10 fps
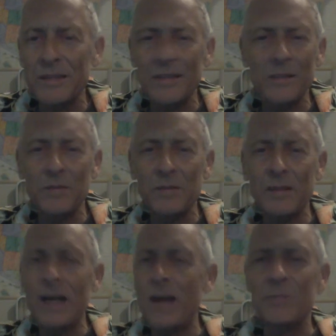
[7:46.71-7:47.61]
it's for the
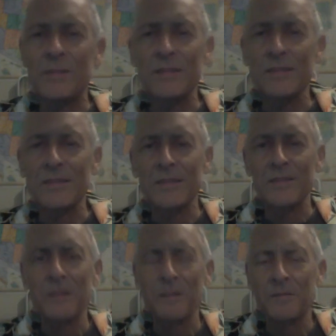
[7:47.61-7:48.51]
opposite
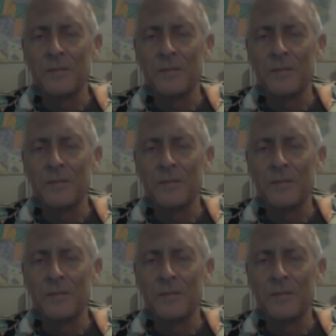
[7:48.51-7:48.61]
stuff.